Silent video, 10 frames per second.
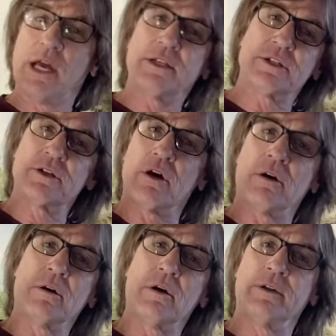
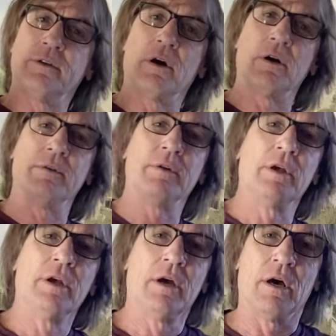star
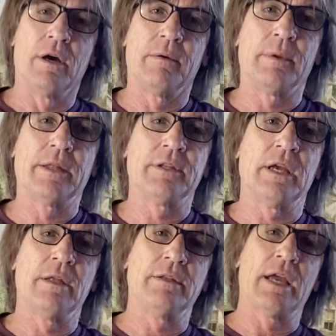
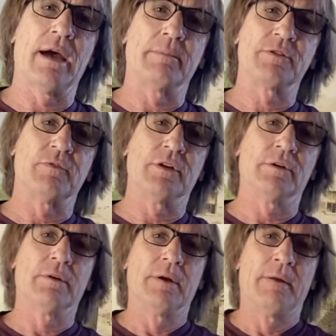in the
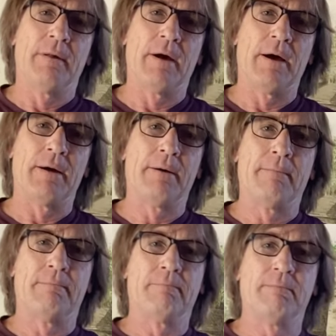atmosphere,
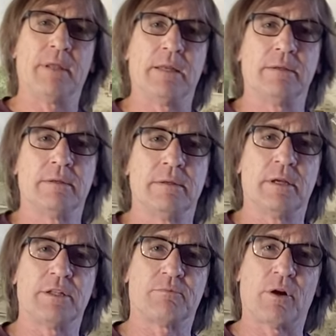then
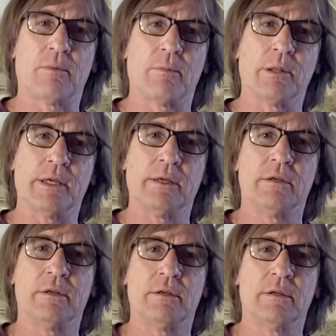it's probably
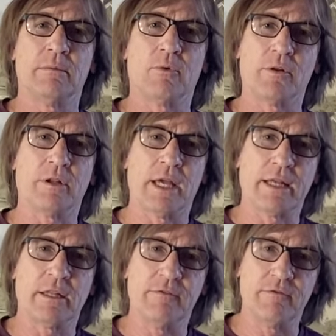more than
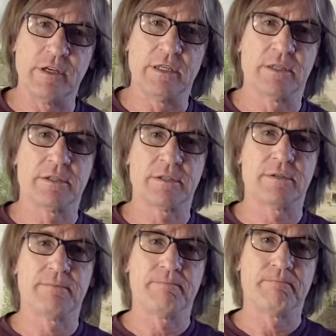likely Venus.
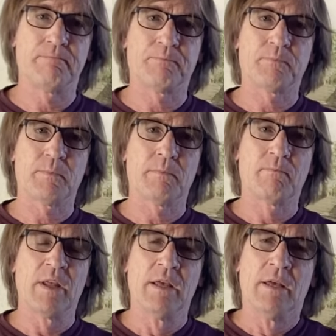
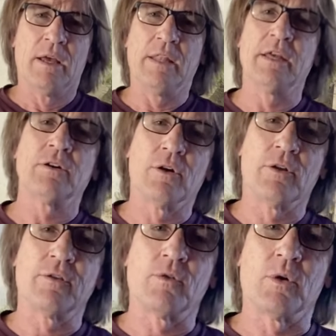And then
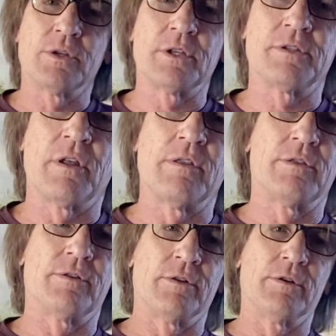Earth, of course, is the
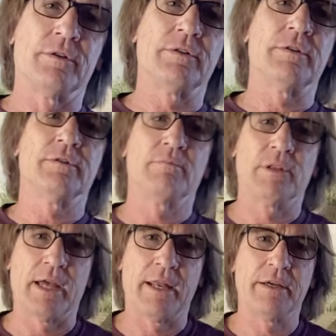3rd
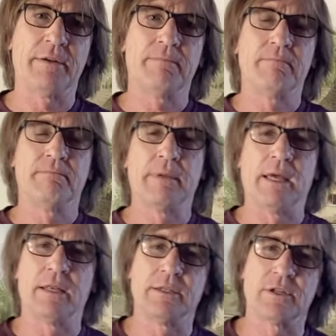planet,
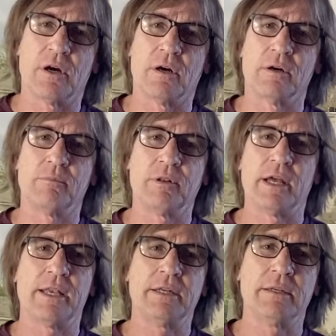and it's our
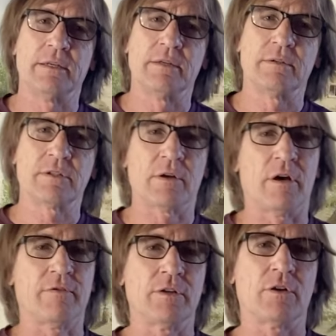planet, and it's
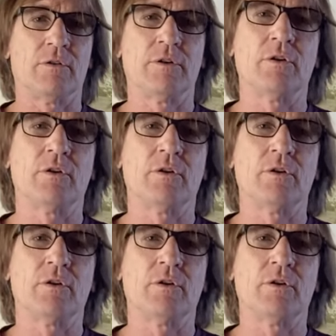often called the